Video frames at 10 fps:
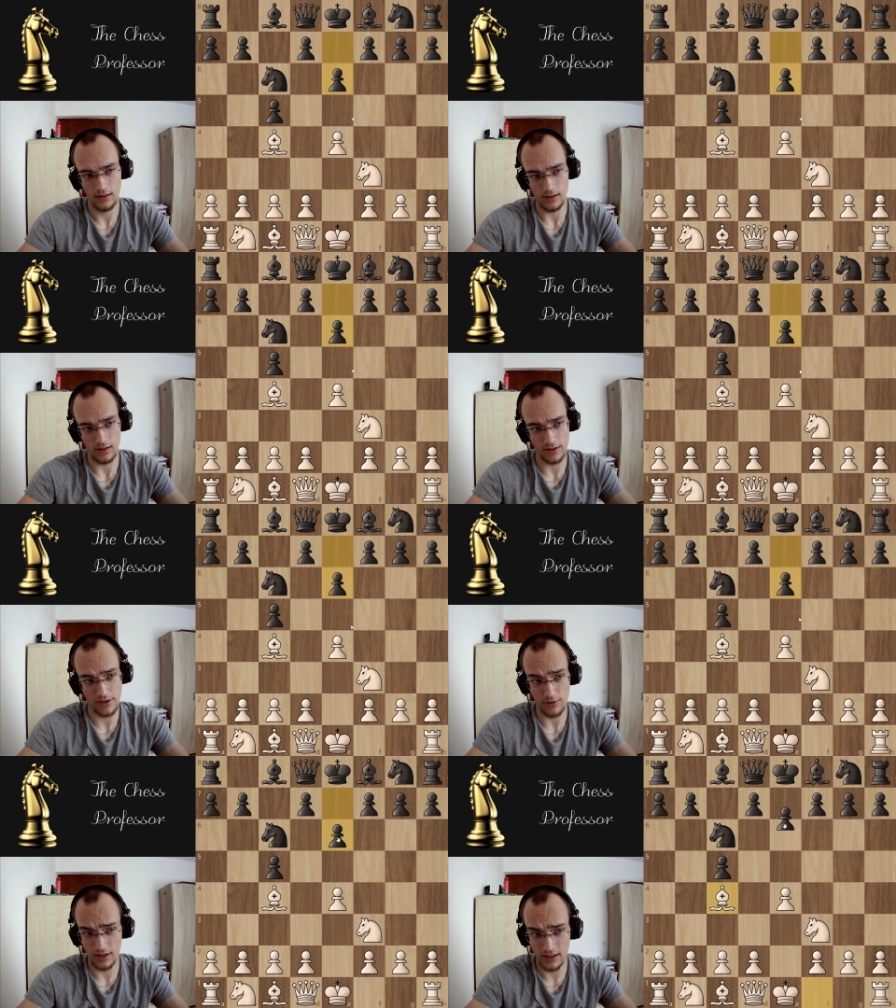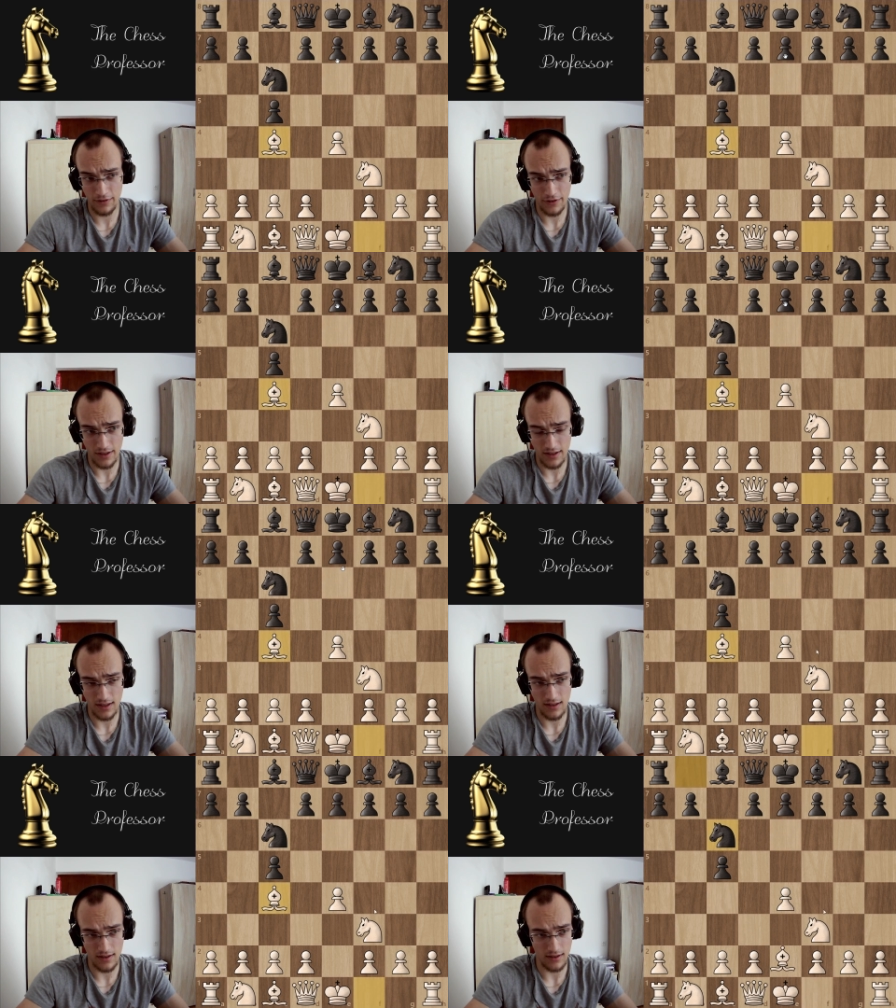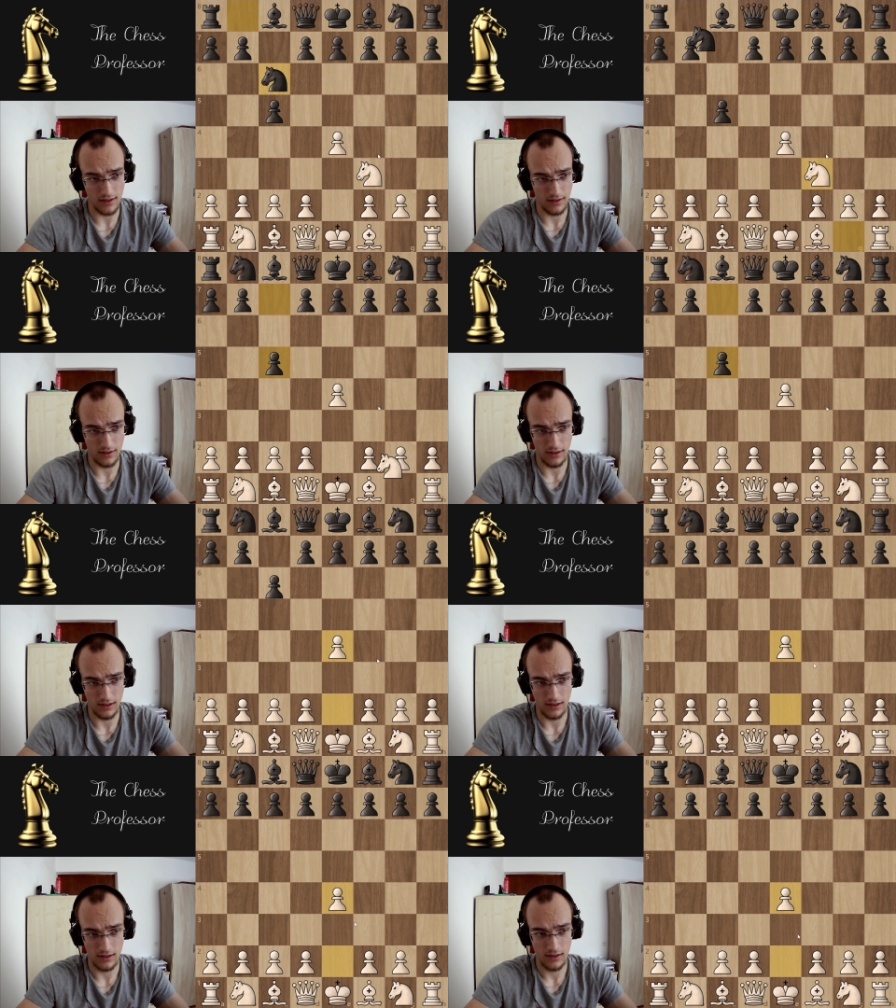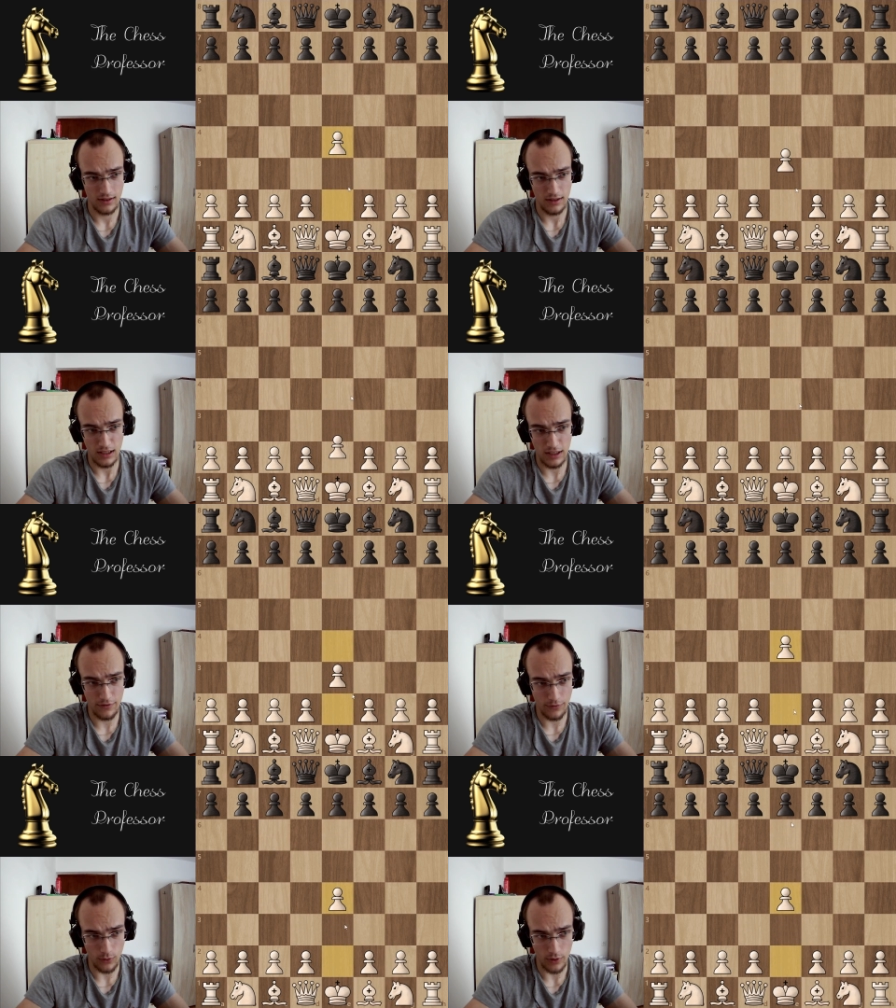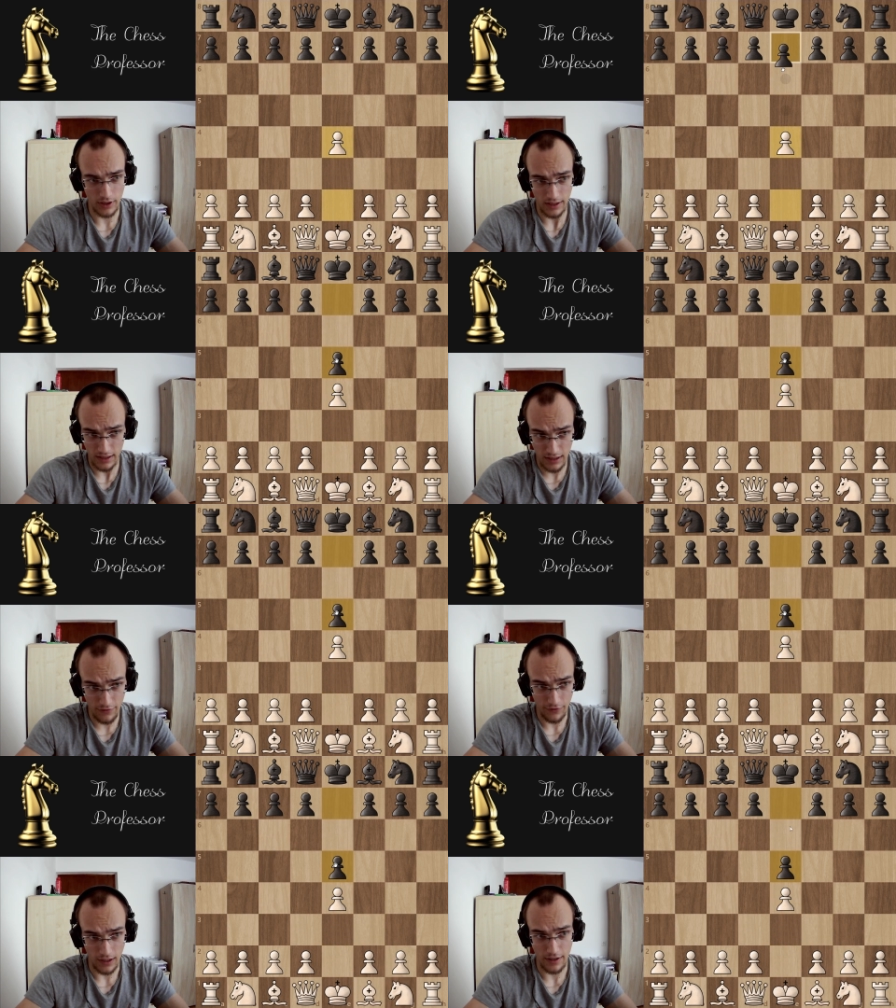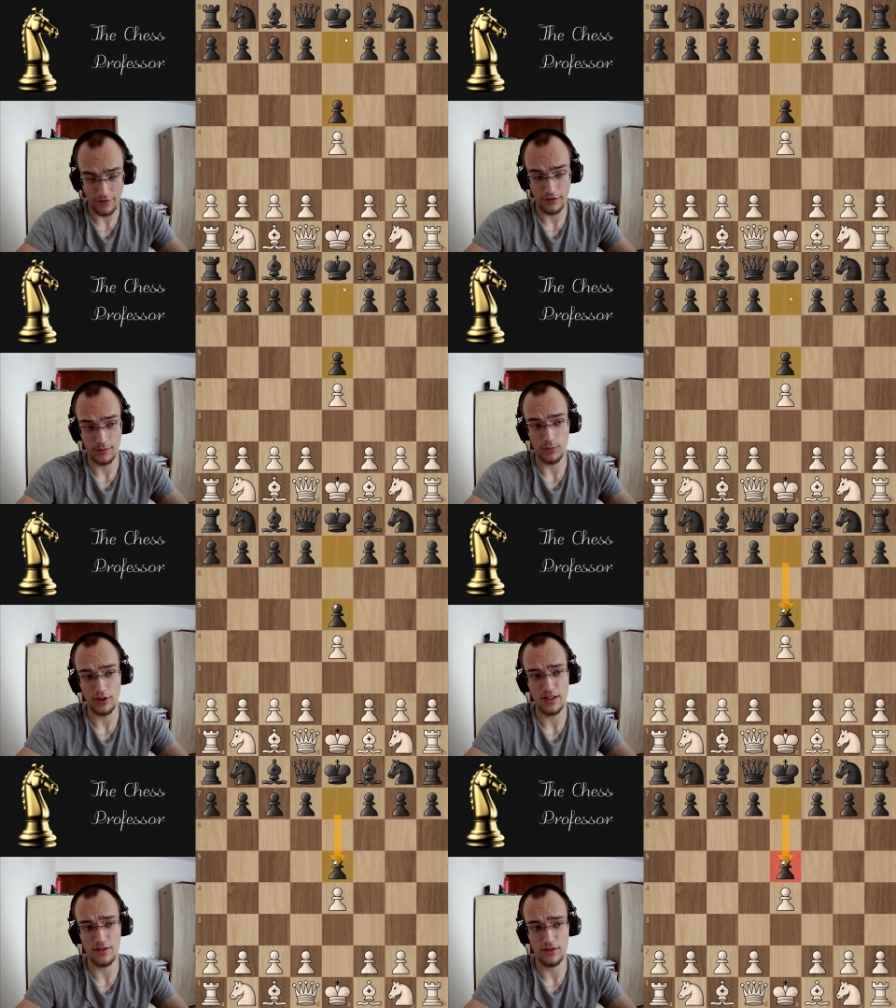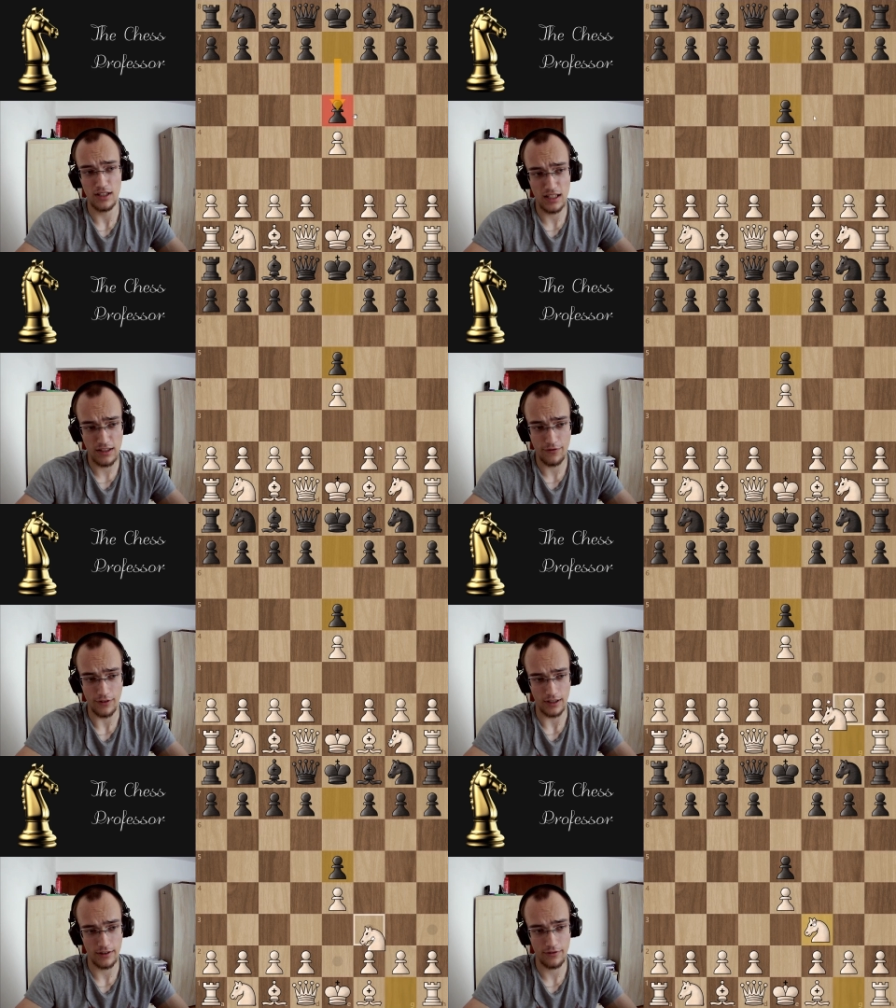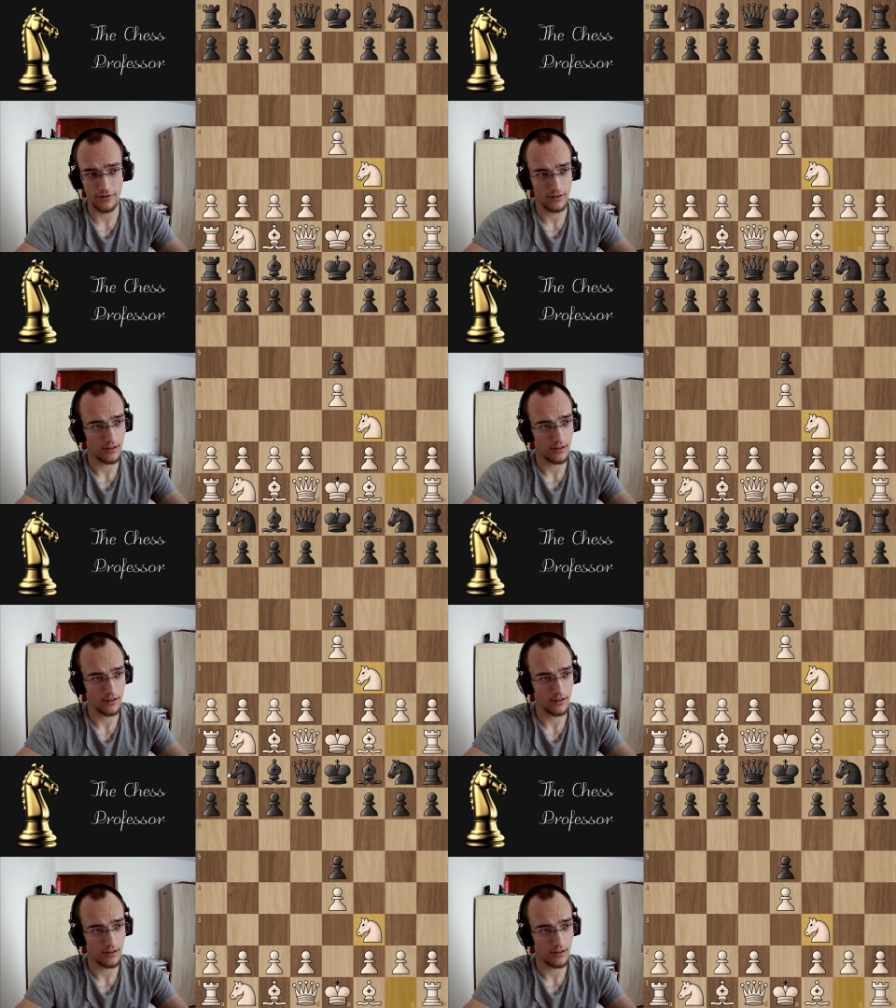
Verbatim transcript: Uh, so the difference is in the e four, e five, the pawn is on e five,